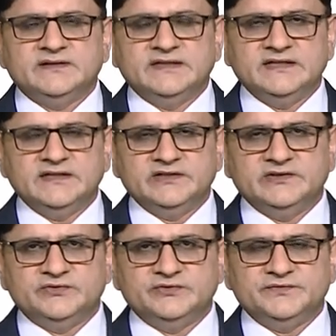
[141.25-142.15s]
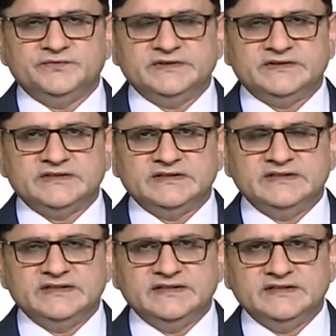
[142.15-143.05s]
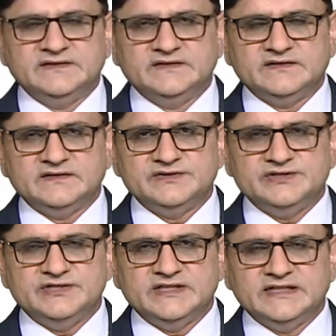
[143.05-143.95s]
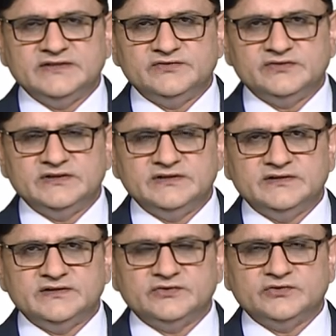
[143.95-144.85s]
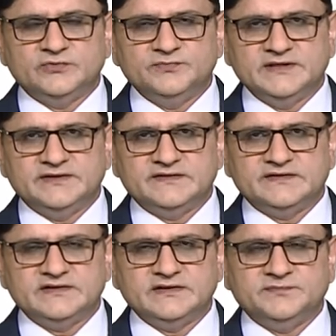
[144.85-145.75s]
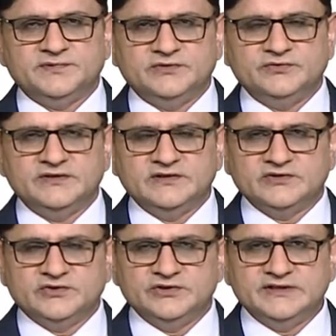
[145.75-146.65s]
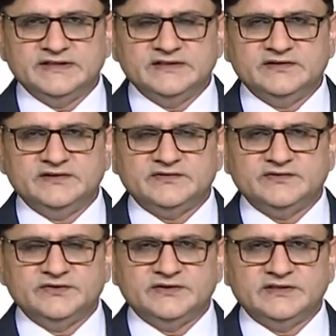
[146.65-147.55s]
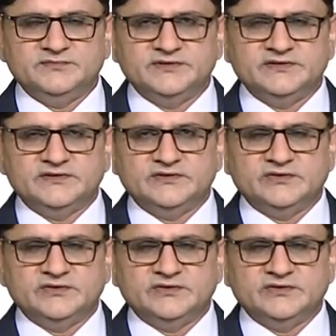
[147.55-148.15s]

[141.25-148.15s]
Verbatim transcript: the handout which contains general comments about the content, grammar,